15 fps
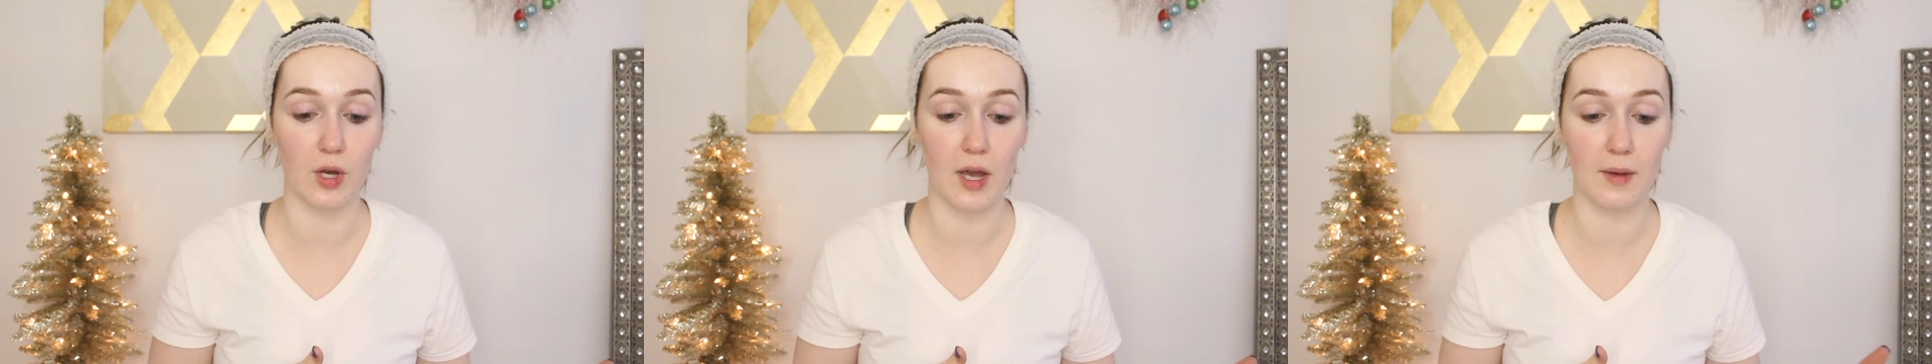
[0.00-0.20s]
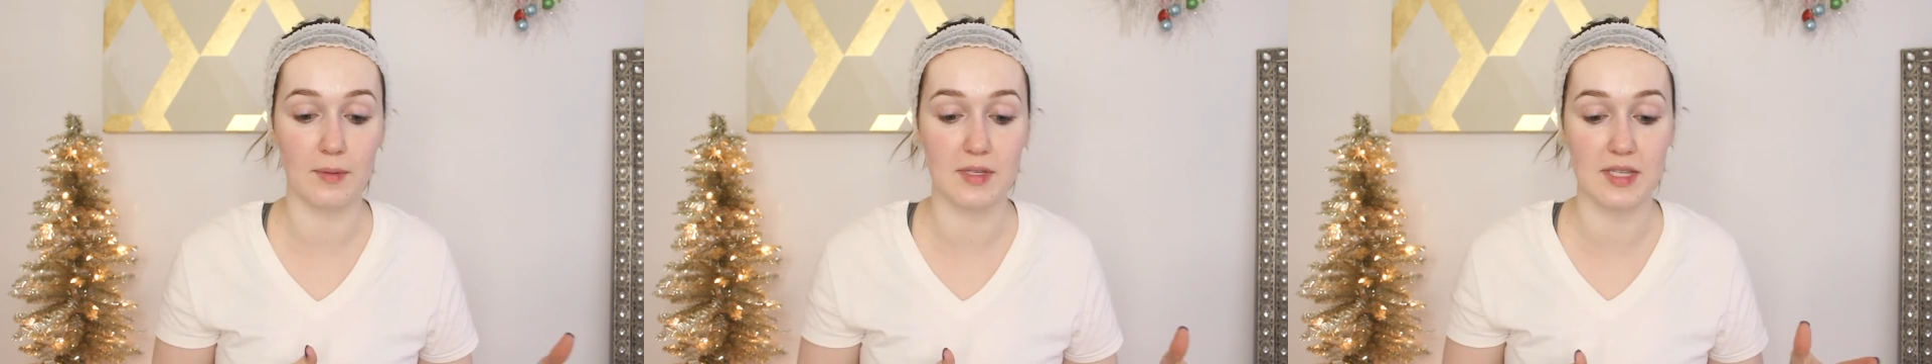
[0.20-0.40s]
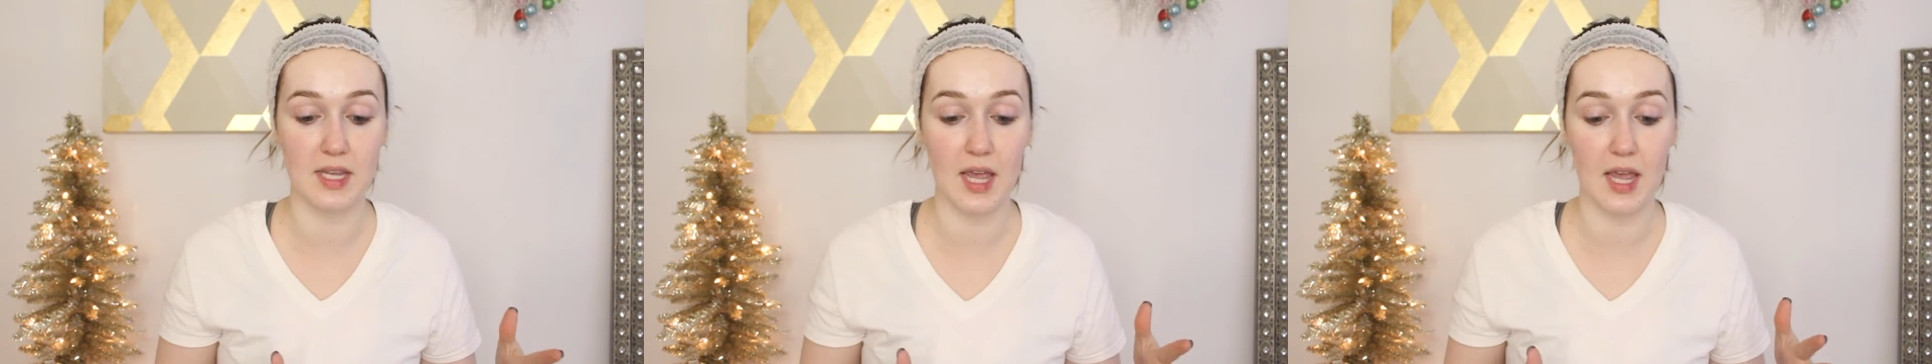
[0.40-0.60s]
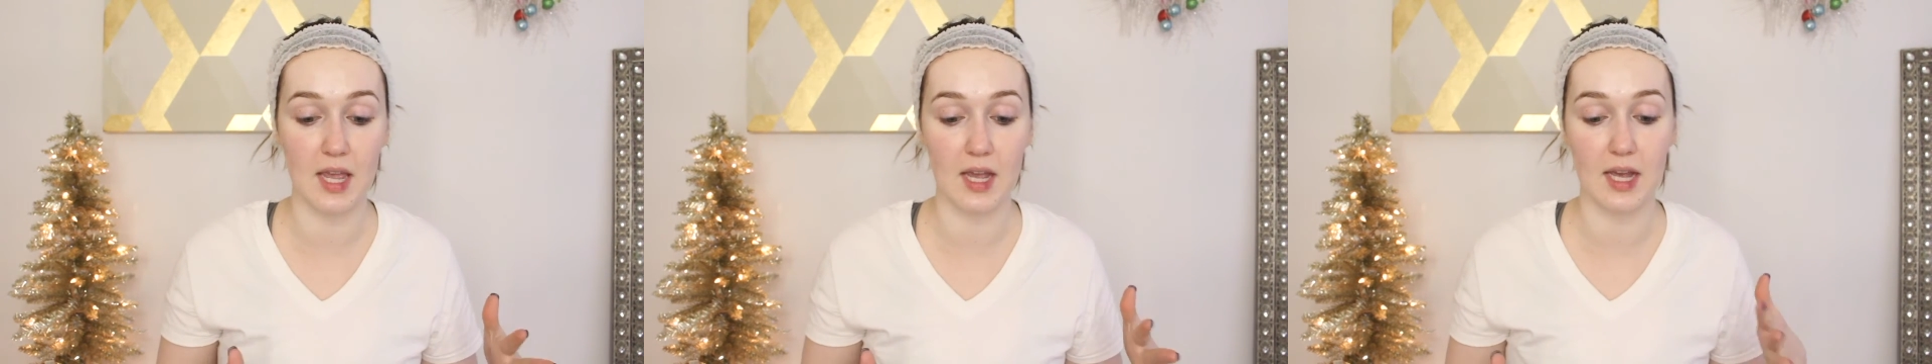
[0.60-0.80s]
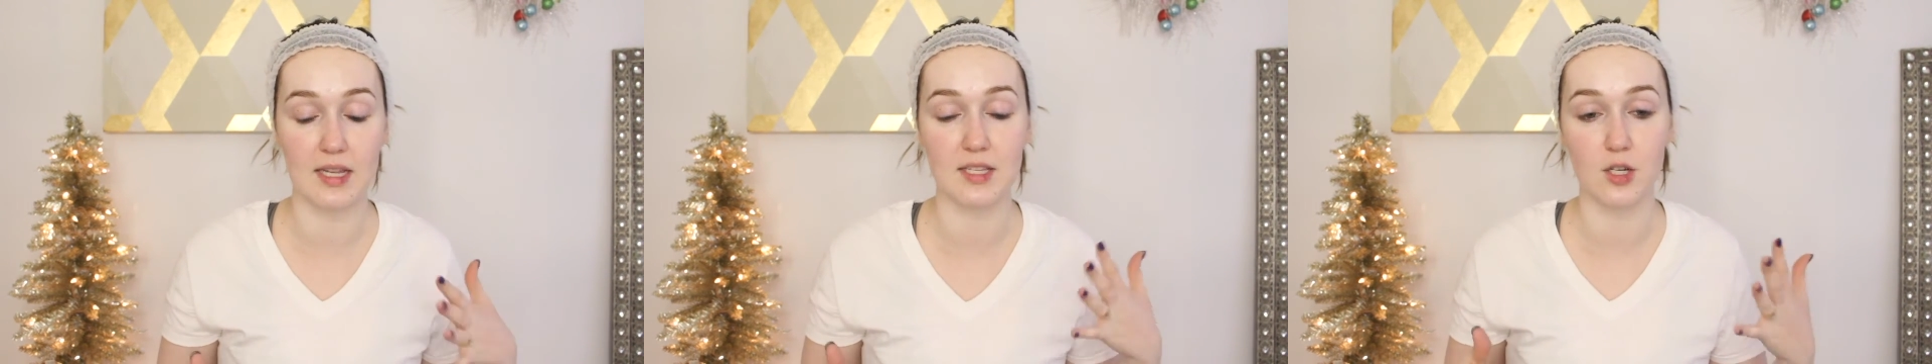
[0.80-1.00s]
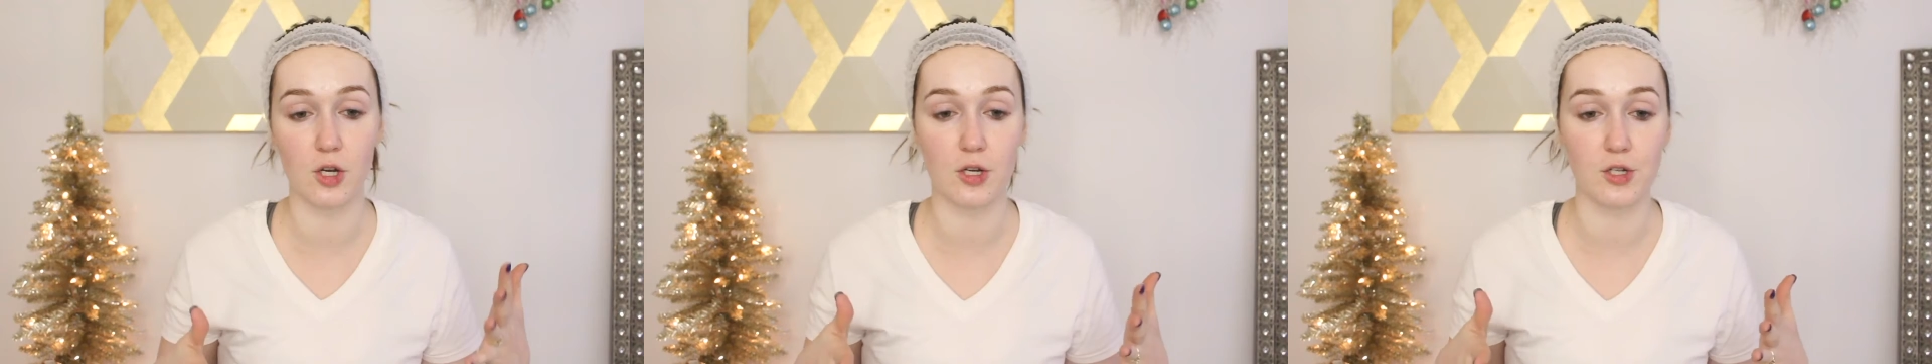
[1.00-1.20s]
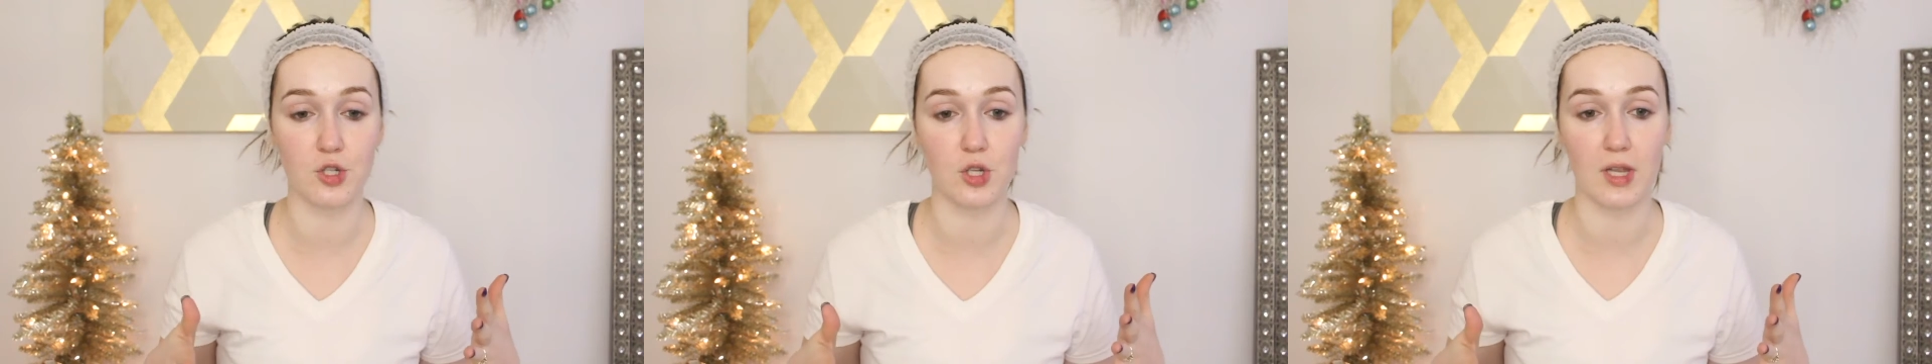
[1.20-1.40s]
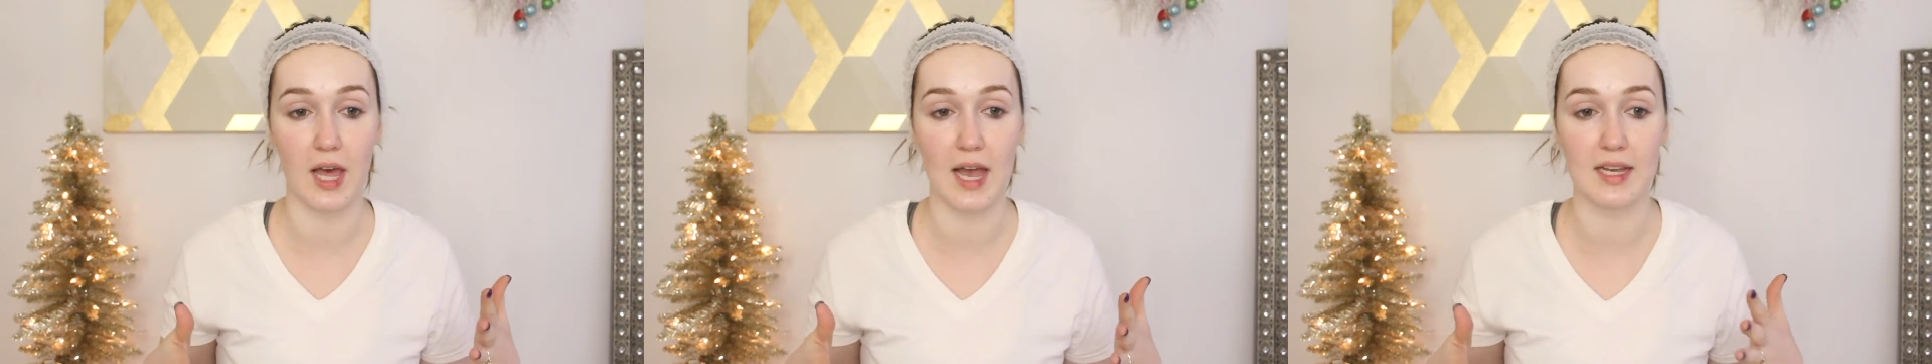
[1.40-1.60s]
I would say, I started in
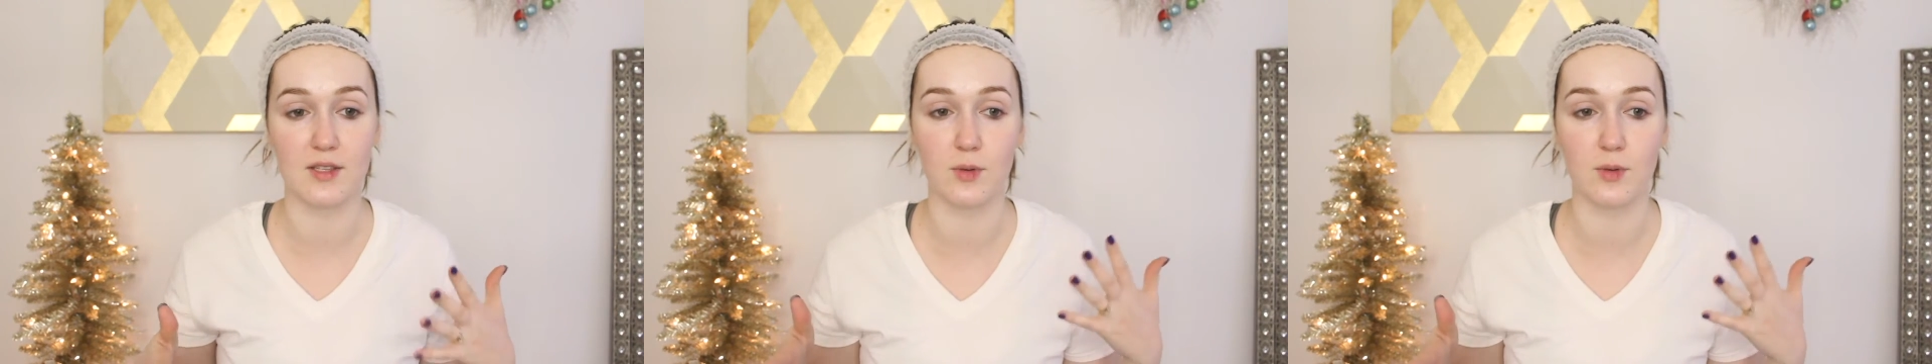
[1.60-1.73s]
July,